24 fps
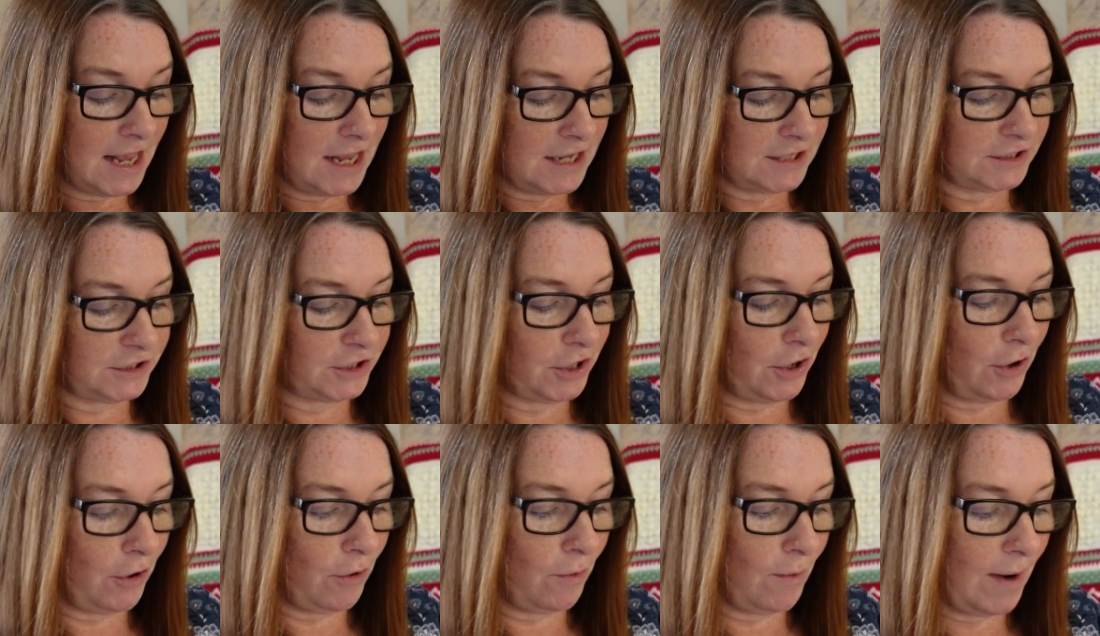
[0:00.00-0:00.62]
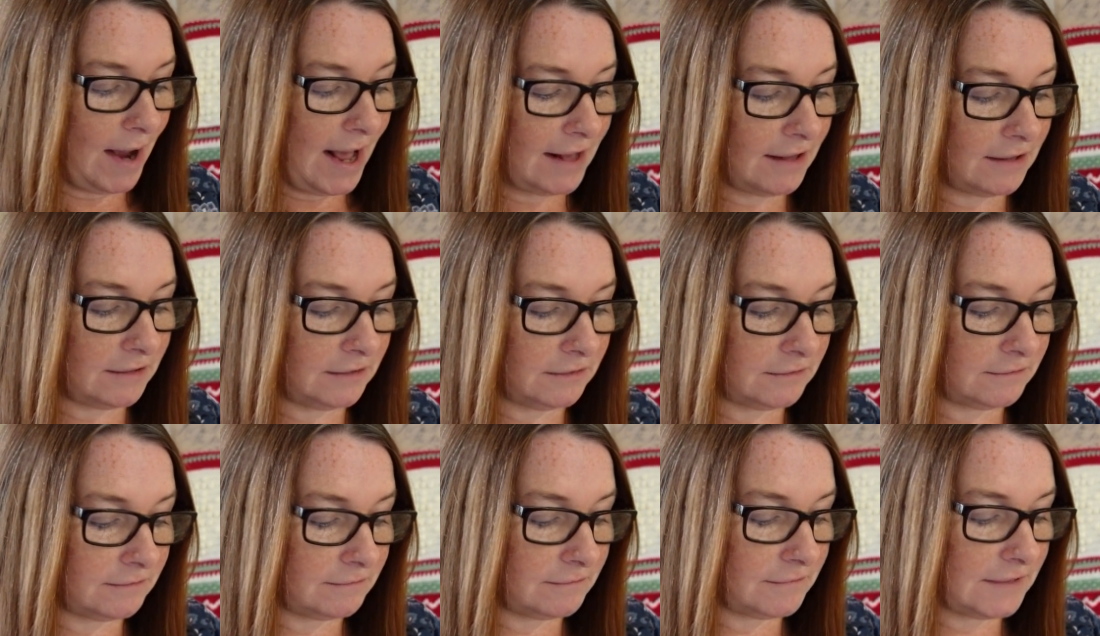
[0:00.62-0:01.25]
So
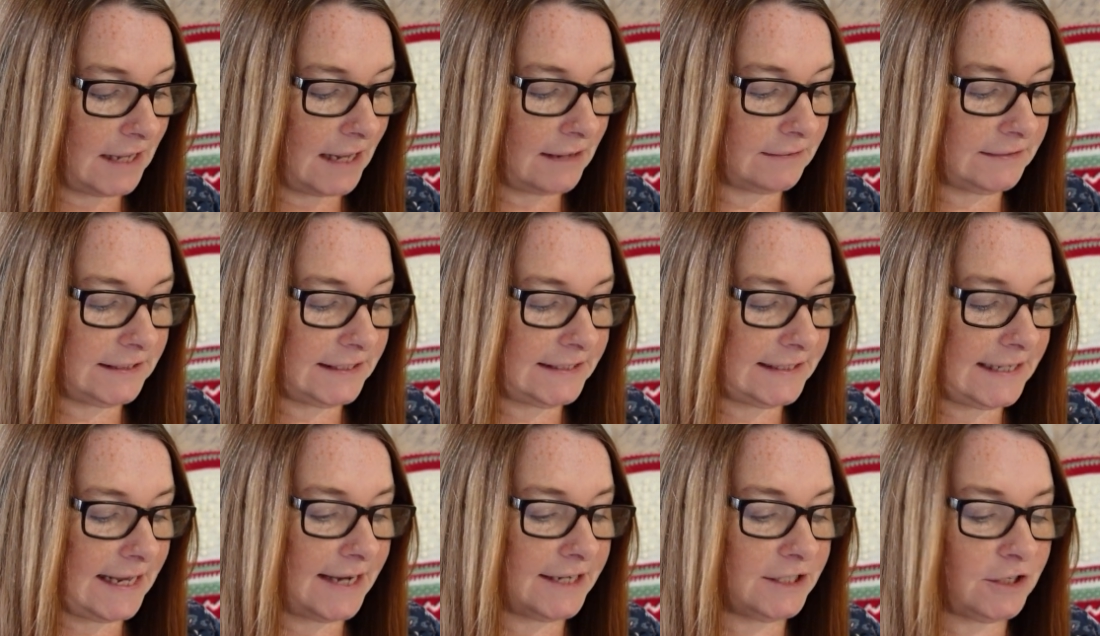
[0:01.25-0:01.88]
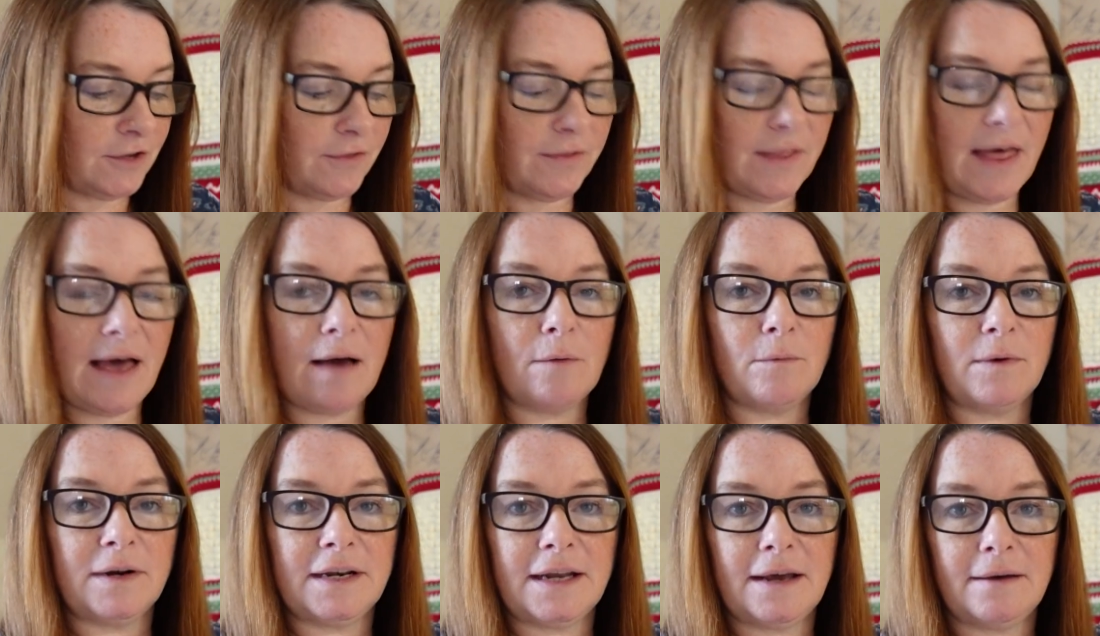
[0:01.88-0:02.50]
I'll decide on
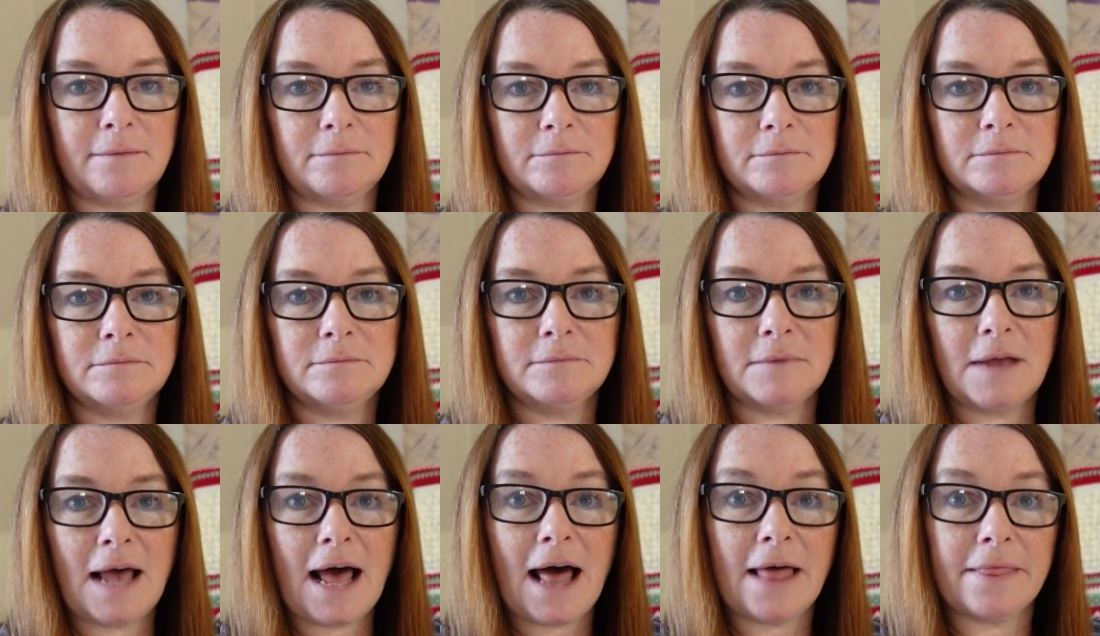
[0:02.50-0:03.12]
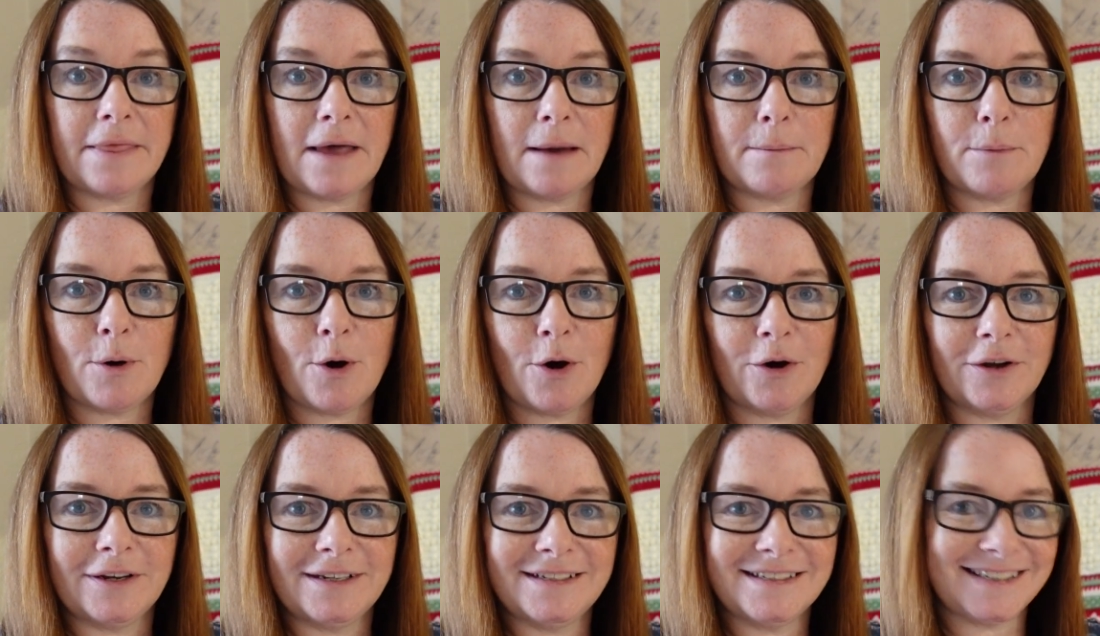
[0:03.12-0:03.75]
that when I'm at that
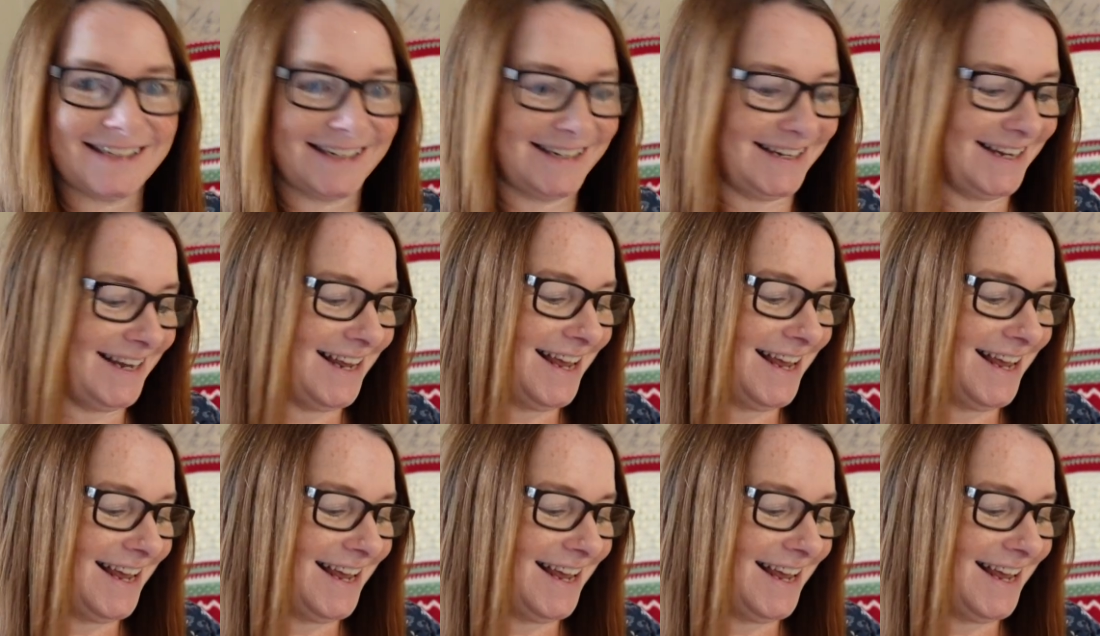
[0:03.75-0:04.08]
point,